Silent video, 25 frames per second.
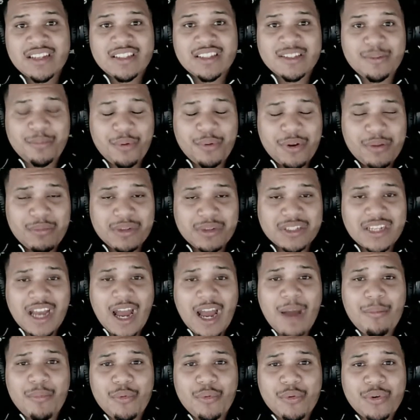to pretty much
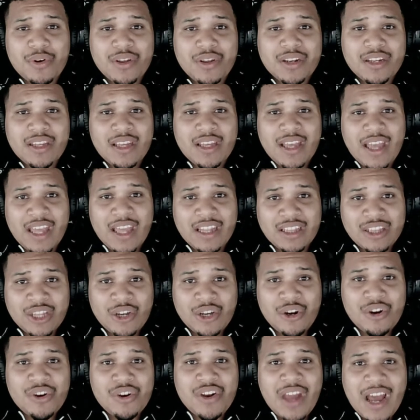hop on and
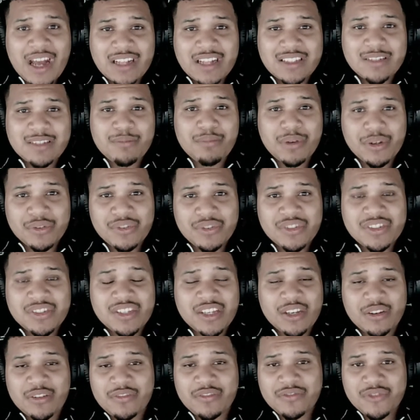learn how to build the
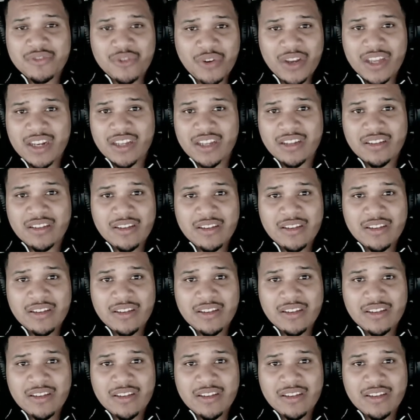skill of trading.